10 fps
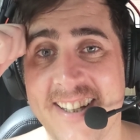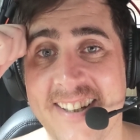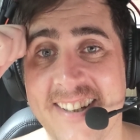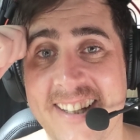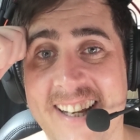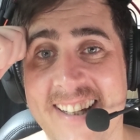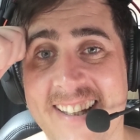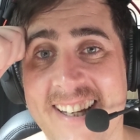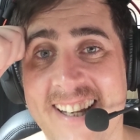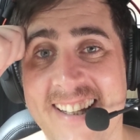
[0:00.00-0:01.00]

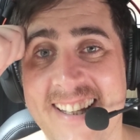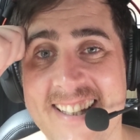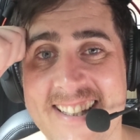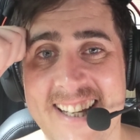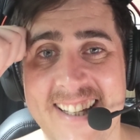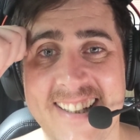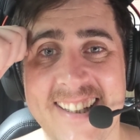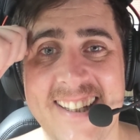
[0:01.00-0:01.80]
and it's done.